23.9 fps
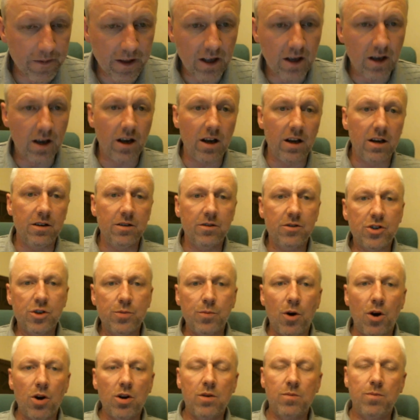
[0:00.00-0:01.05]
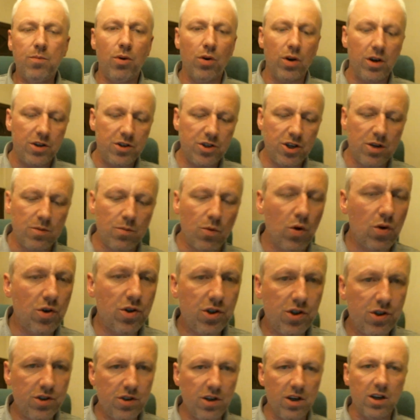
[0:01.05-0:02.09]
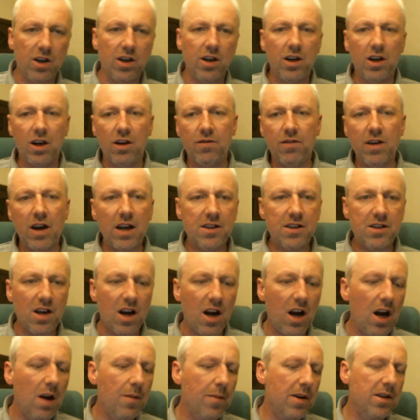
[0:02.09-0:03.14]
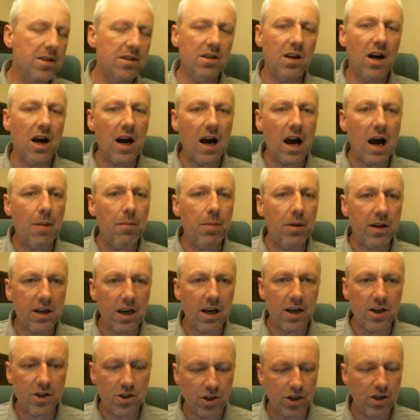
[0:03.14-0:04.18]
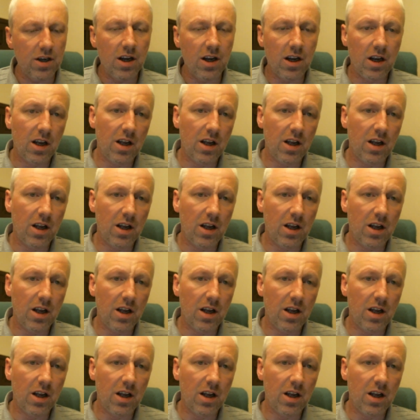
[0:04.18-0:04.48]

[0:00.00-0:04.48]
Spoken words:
And SMOK putting too much of their time into that application.